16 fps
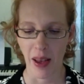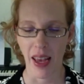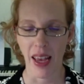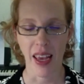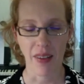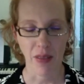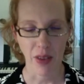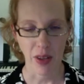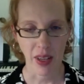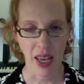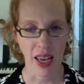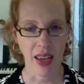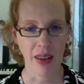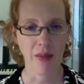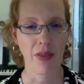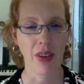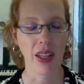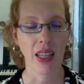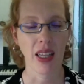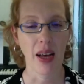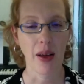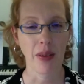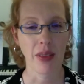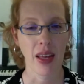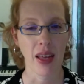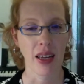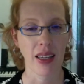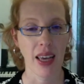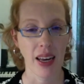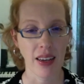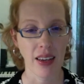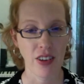If you can, fill out that
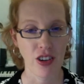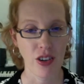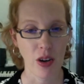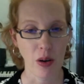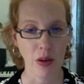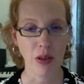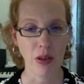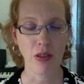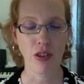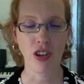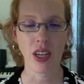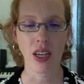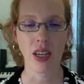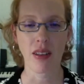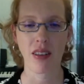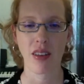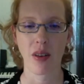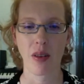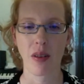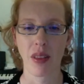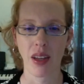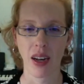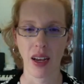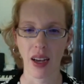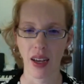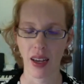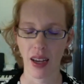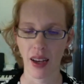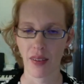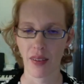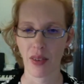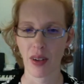getting to know you sheet so that I
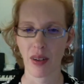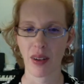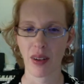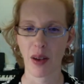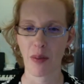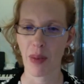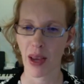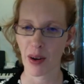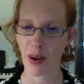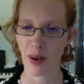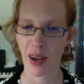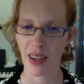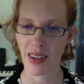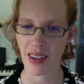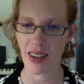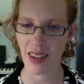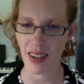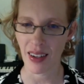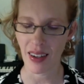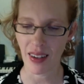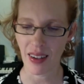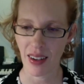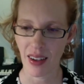have a better idea